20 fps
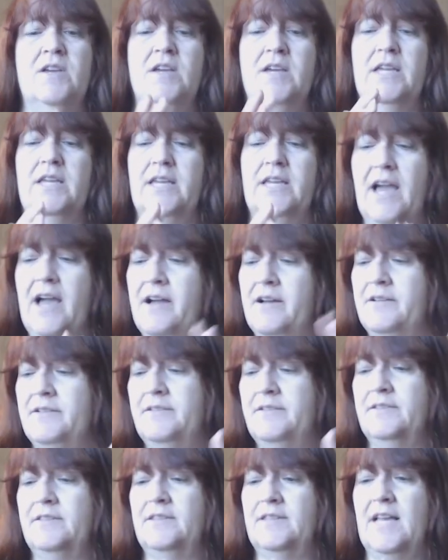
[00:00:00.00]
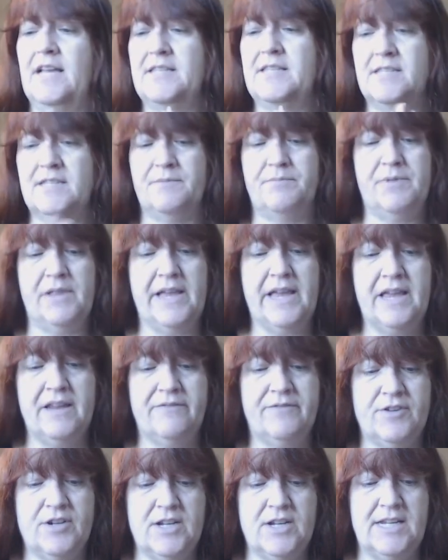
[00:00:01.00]
yeah, that's the
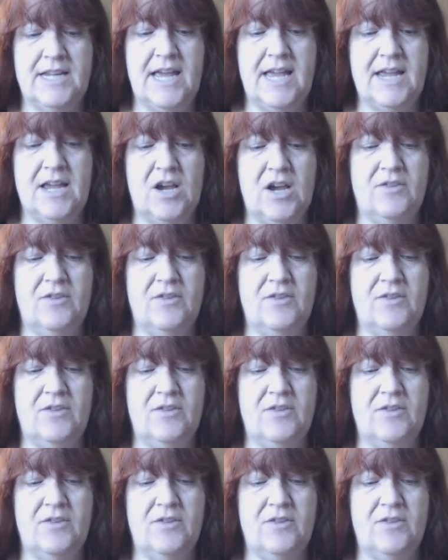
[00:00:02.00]
plan for today.